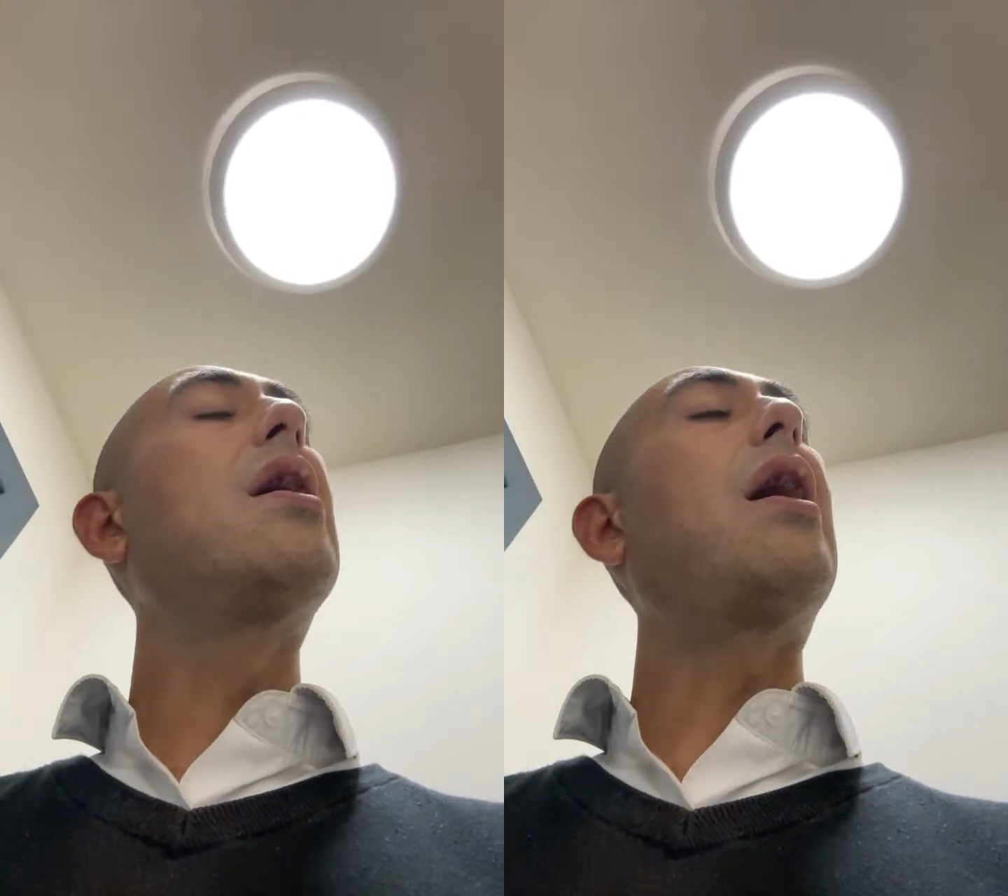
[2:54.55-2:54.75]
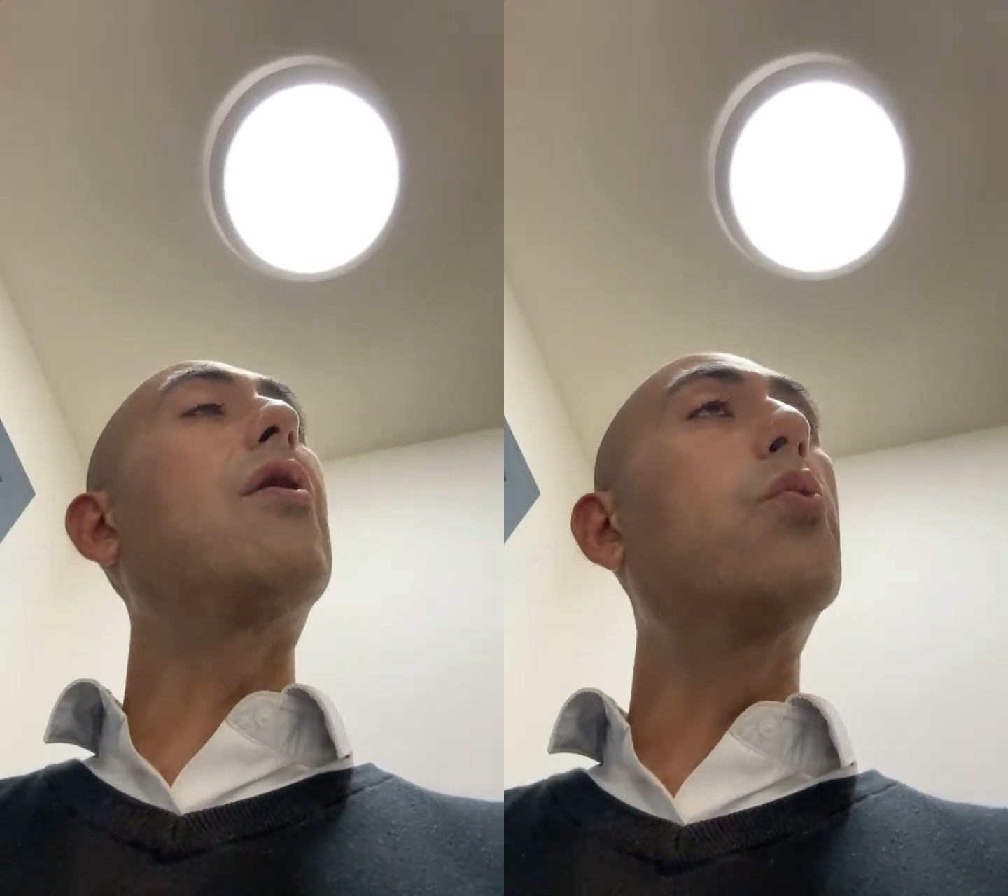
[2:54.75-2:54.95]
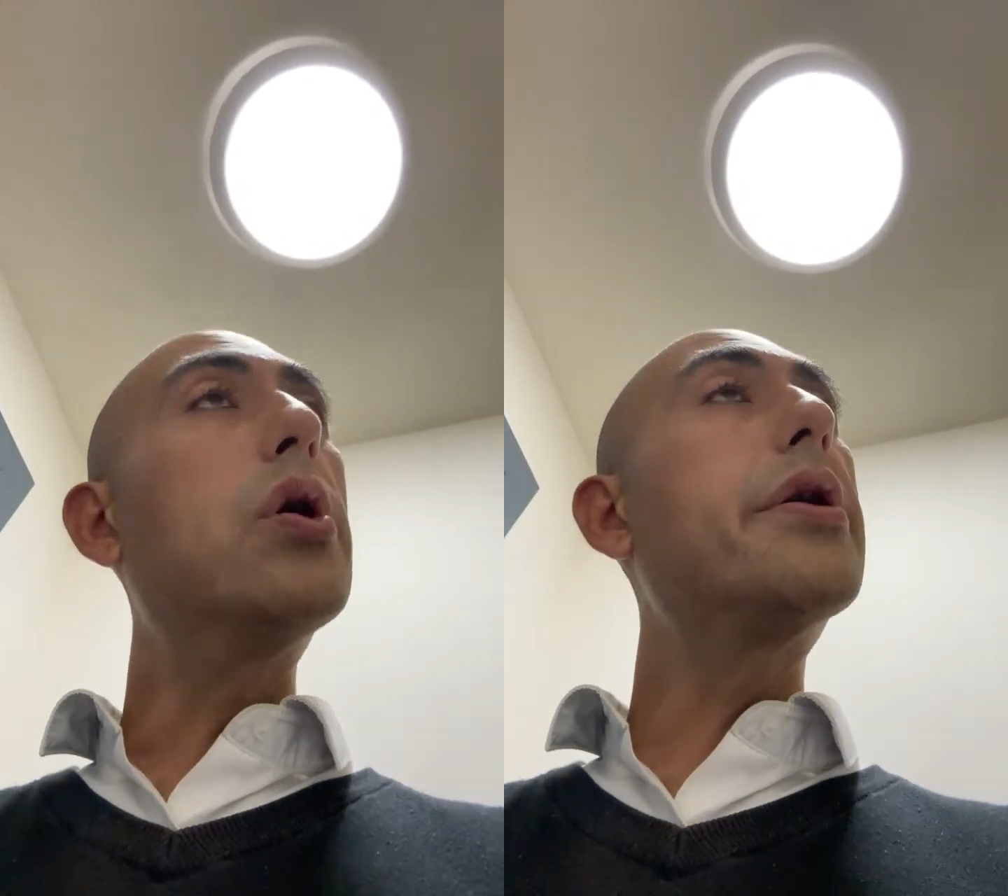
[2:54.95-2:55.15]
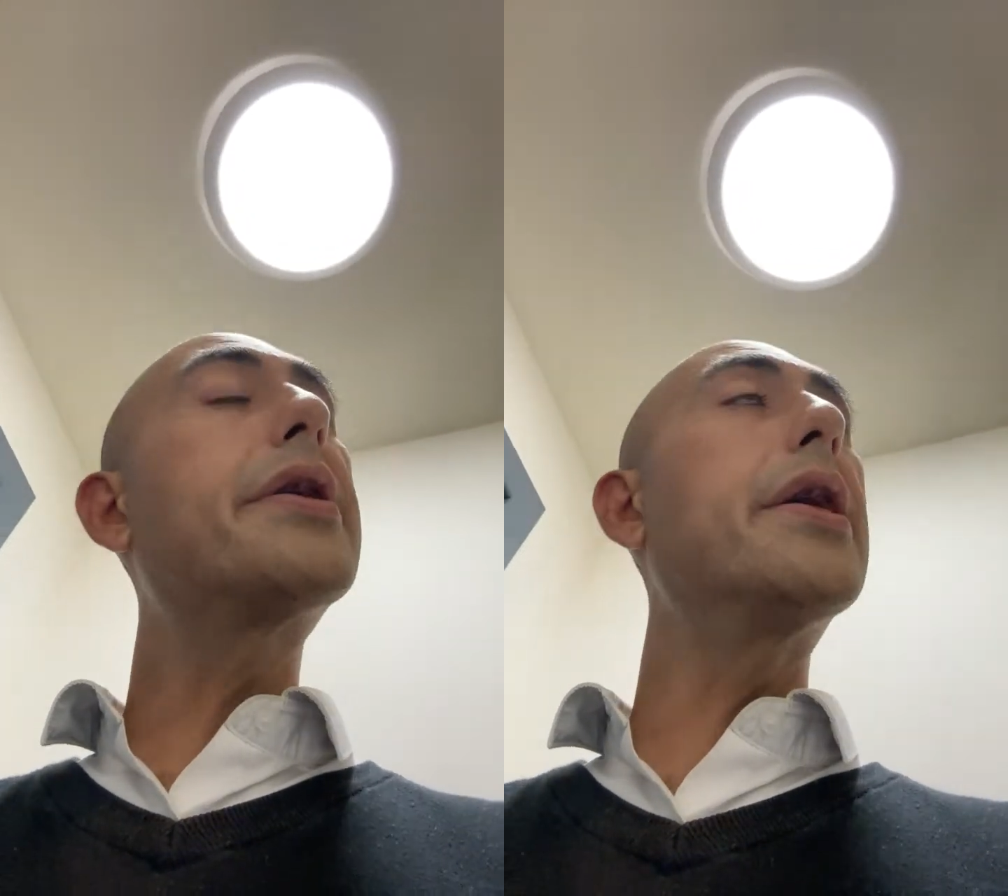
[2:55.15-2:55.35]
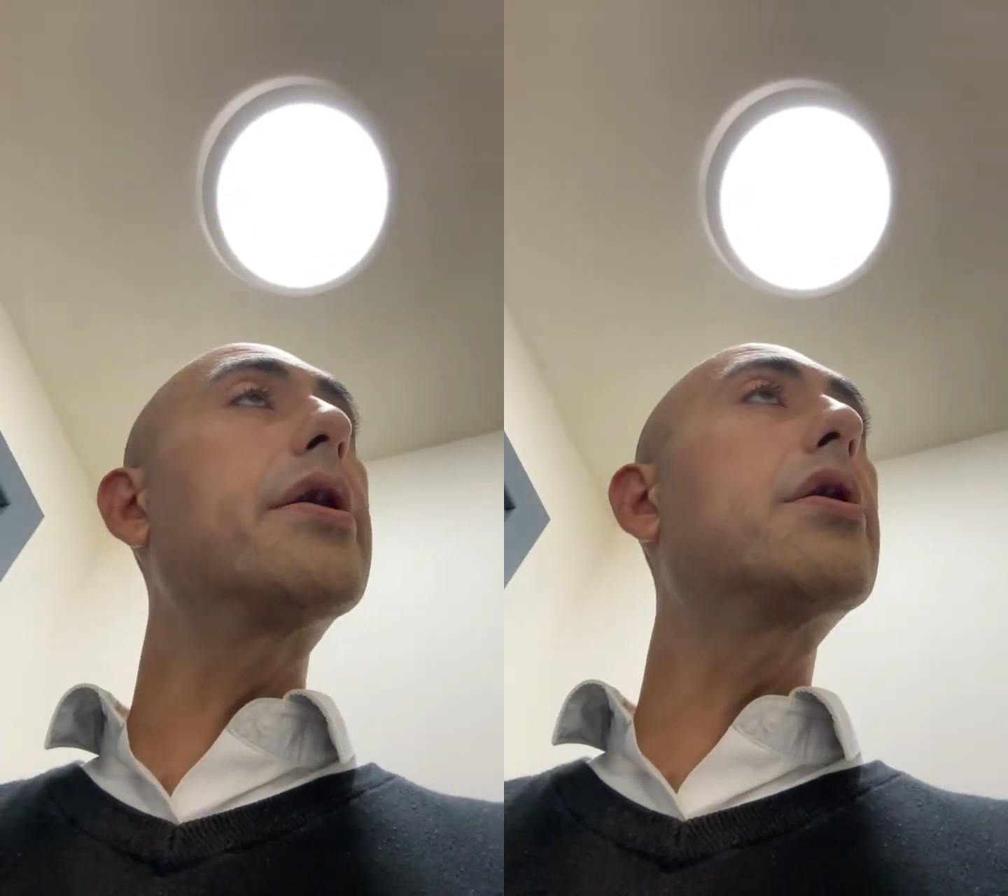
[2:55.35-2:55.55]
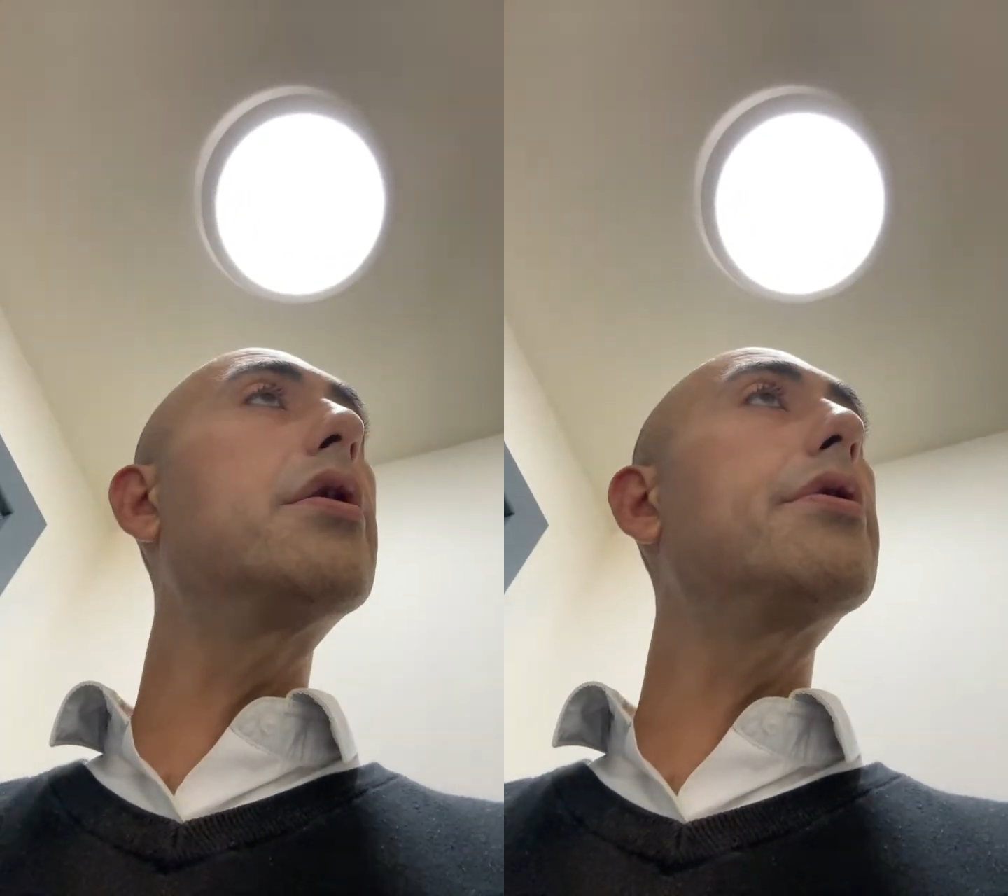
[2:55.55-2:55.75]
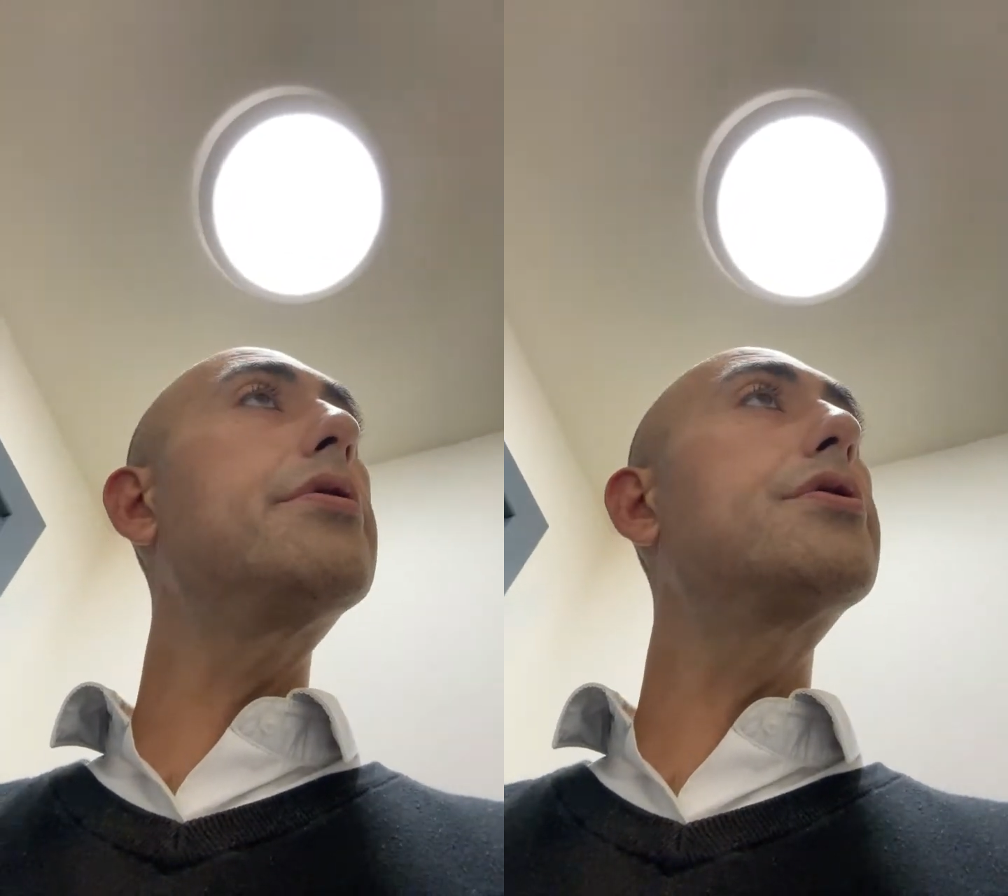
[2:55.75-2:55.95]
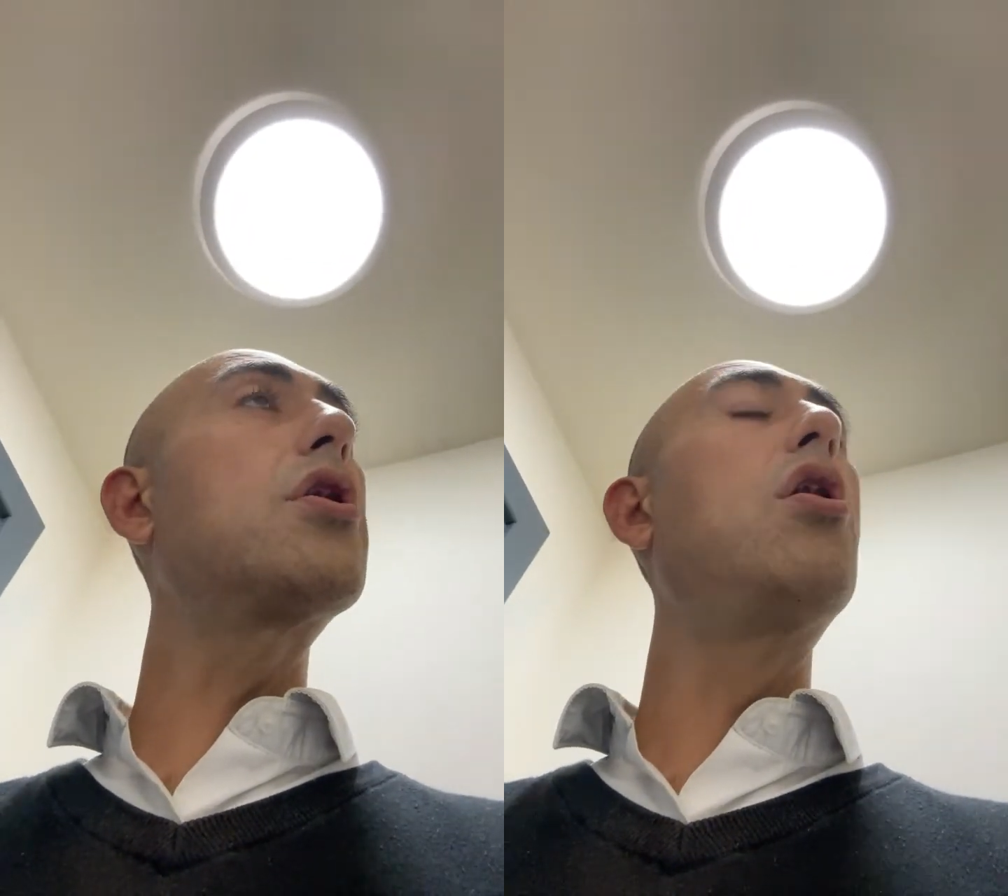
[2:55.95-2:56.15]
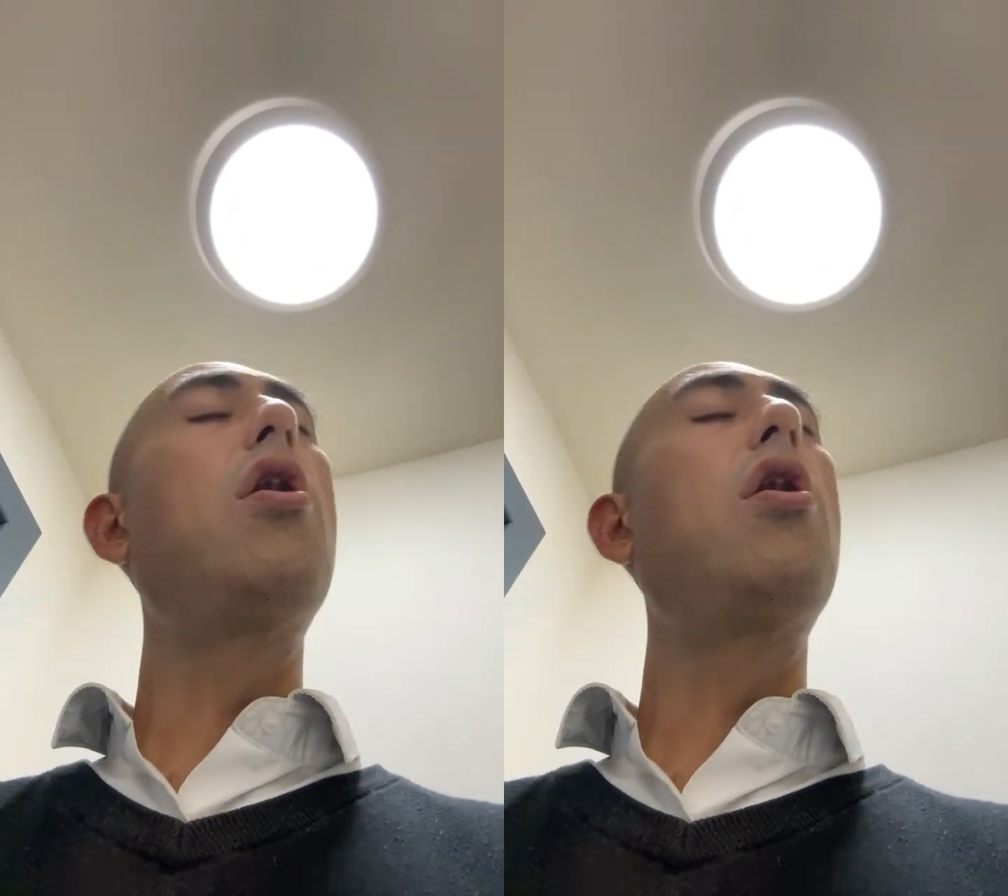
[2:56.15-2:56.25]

are working girls